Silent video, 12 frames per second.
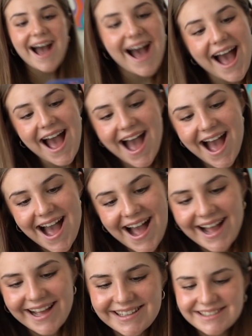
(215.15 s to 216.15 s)

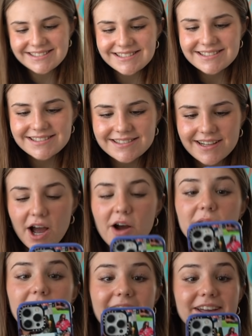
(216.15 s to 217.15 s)
Hi.
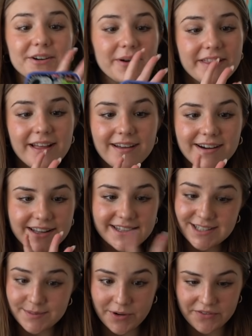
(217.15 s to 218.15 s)
Oh, okay, you're with Elliana,
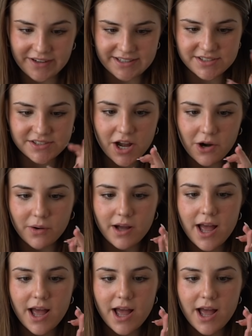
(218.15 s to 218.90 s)
this is perfect. So,